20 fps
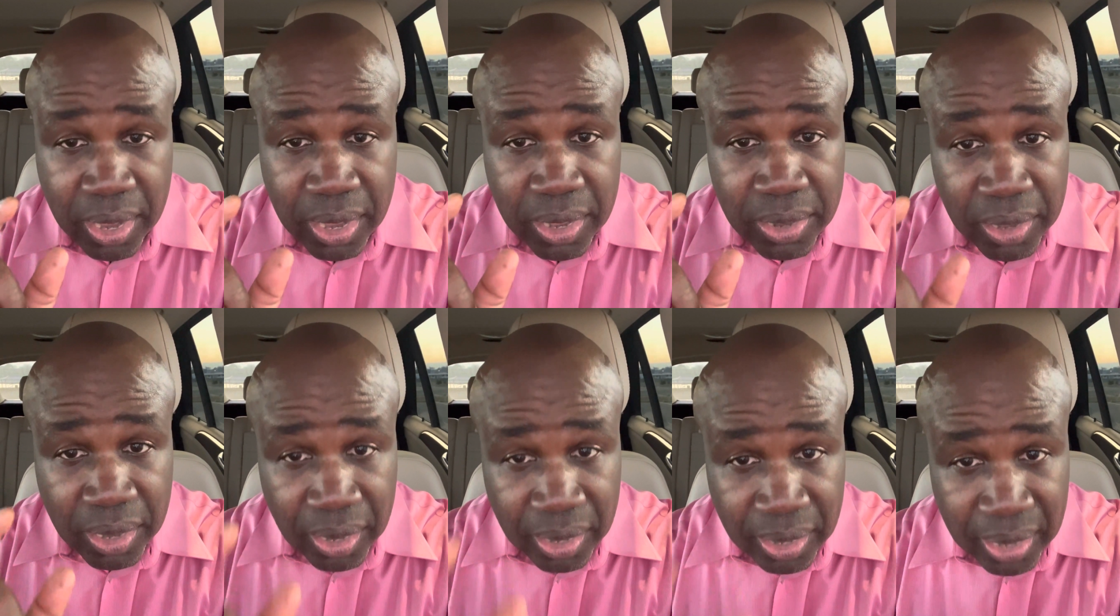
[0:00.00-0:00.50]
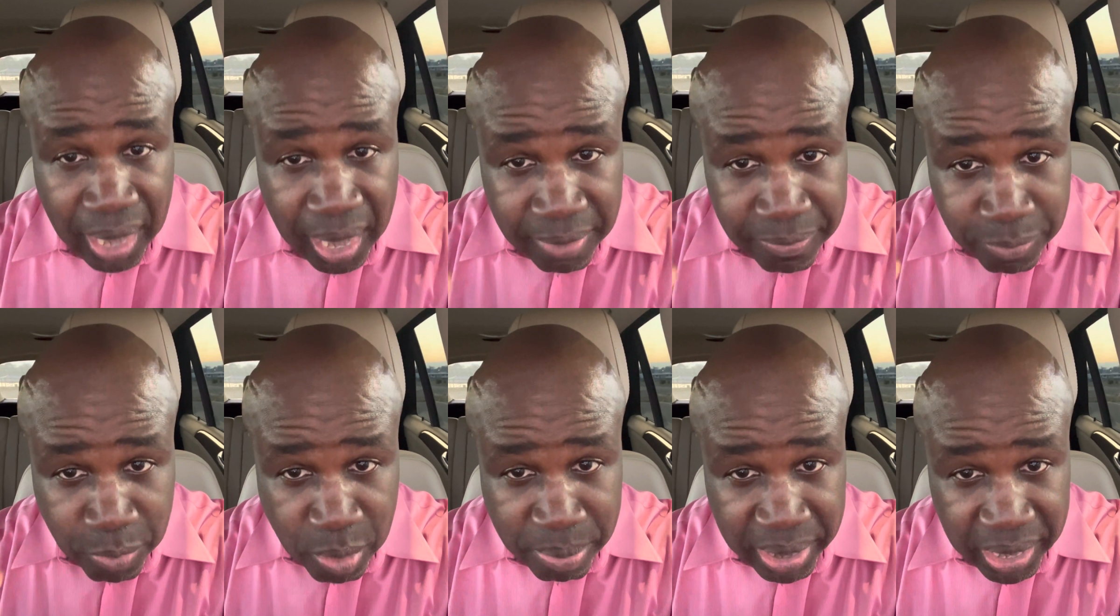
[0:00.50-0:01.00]
the clot
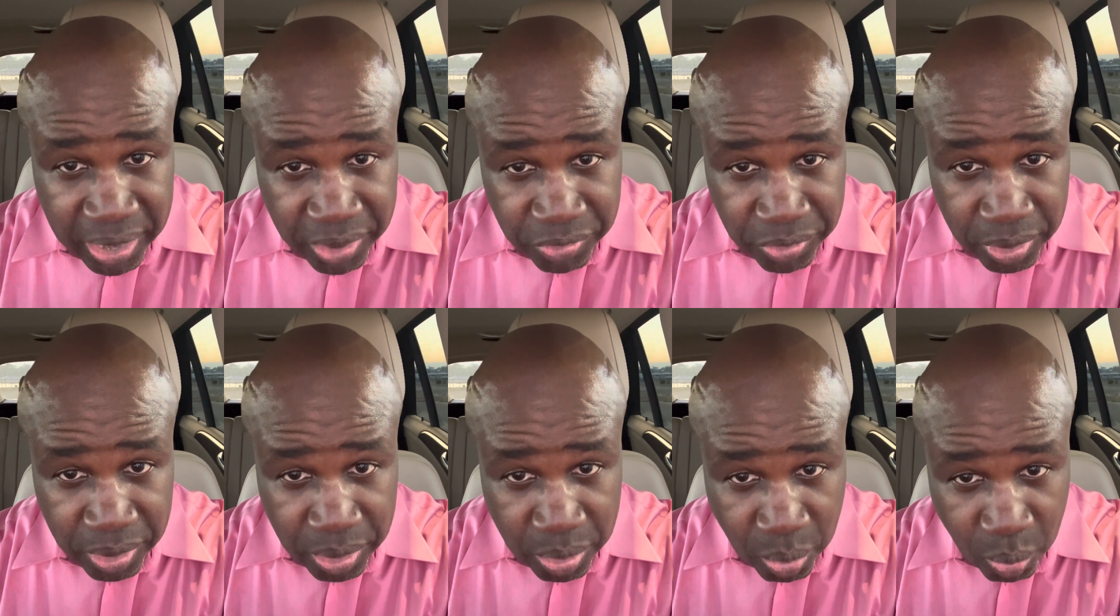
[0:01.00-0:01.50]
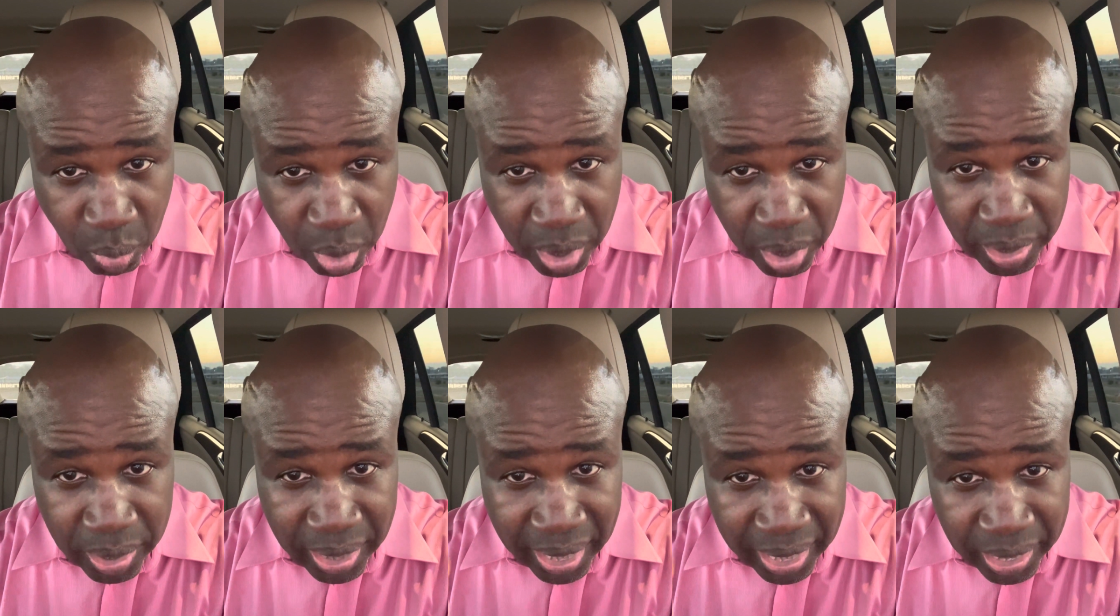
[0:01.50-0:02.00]
formation,
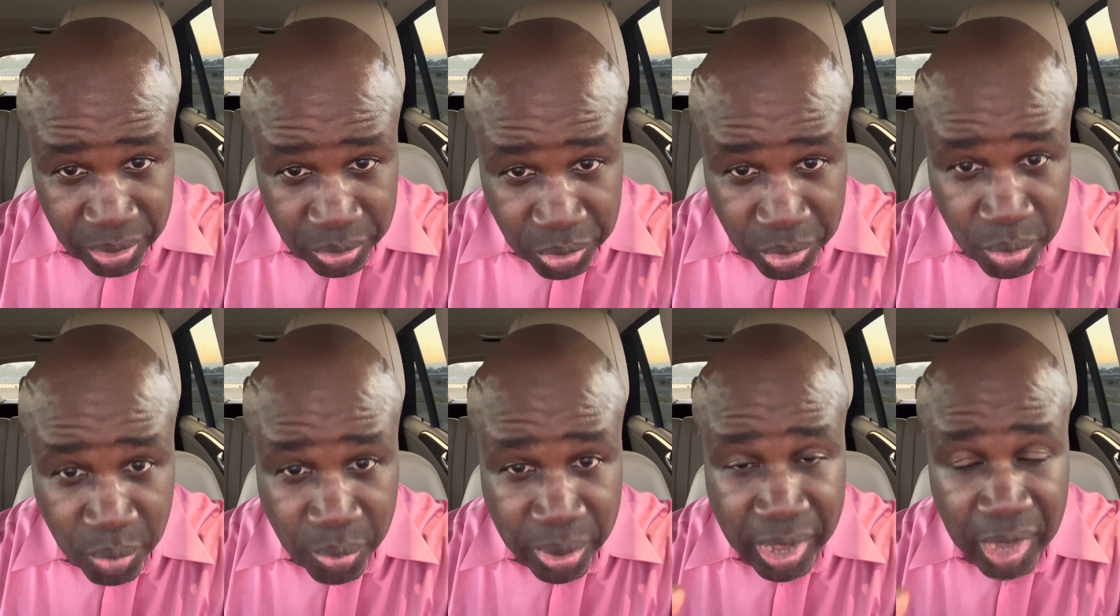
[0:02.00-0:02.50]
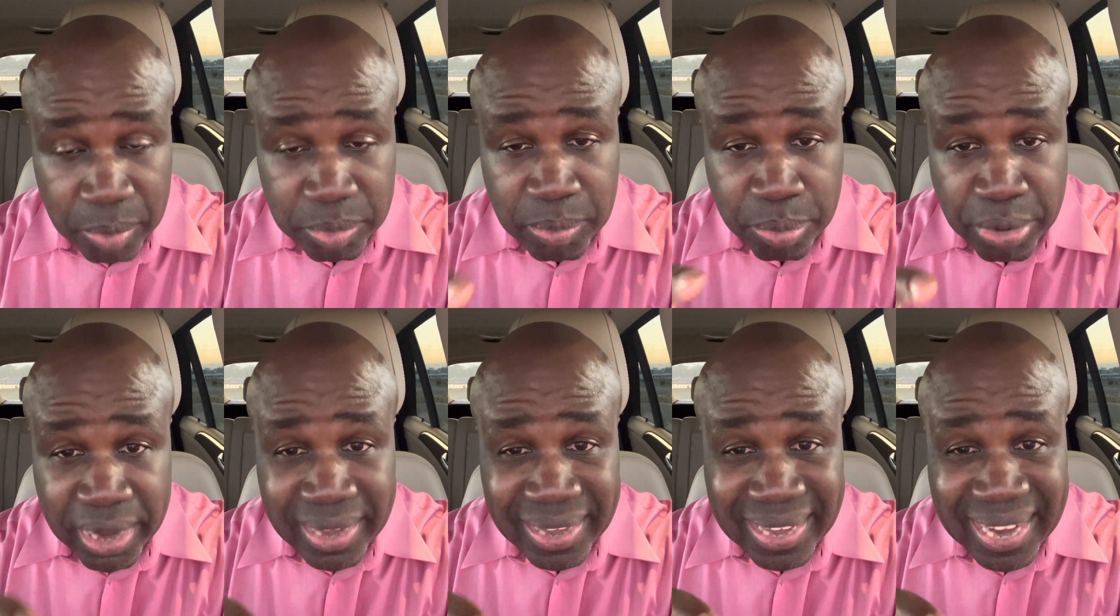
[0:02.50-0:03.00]
one, and two, helps
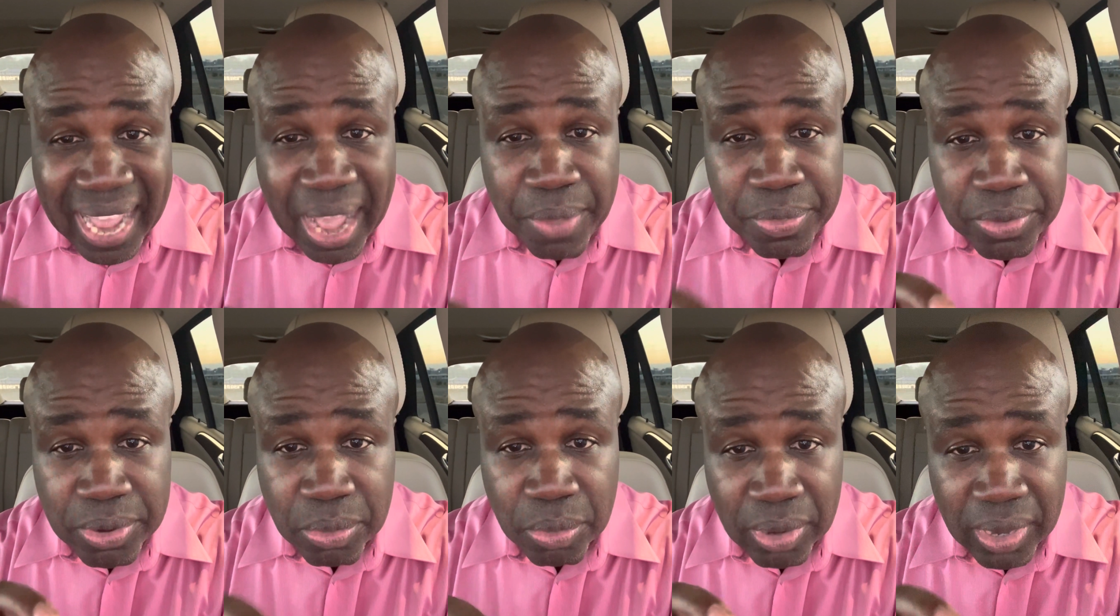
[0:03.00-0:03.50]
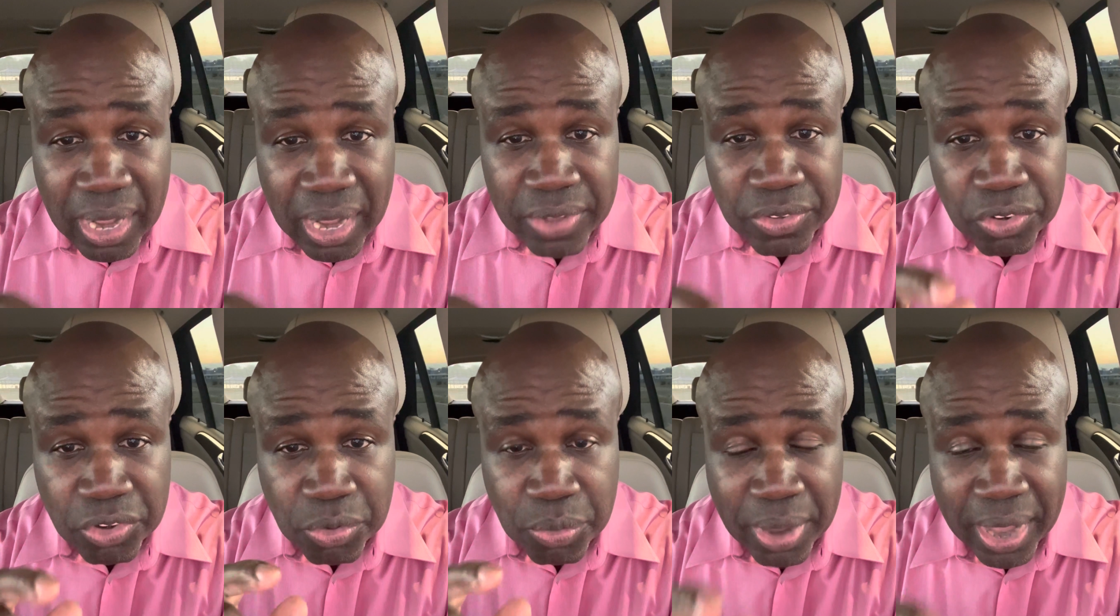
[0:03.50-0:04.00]
break down the little
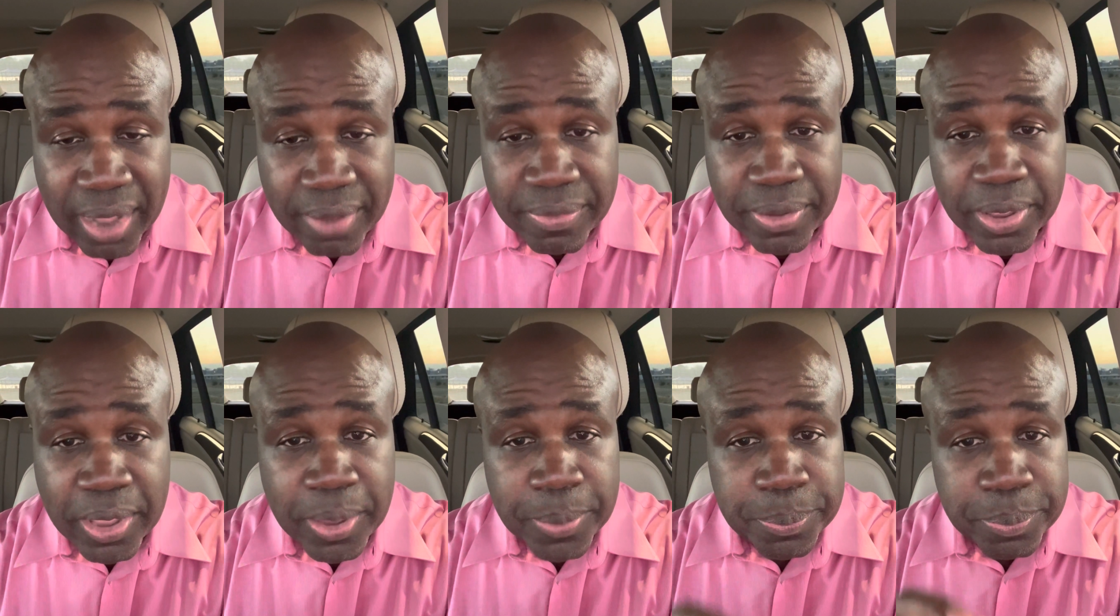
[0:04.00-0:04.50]
clots that you have.